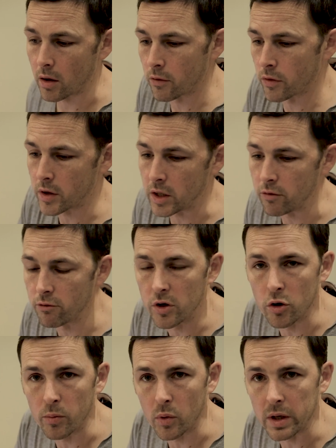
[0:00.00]
the
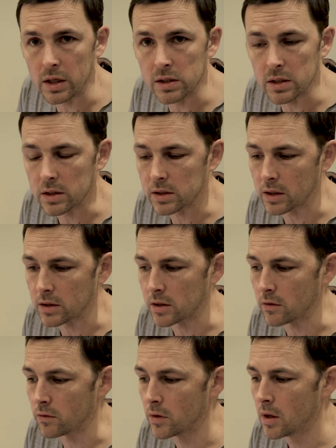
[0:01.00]
Renewable Heat
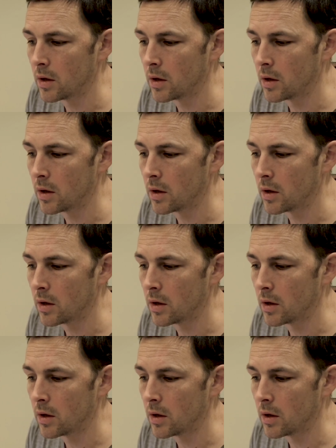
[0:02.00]
Incentive.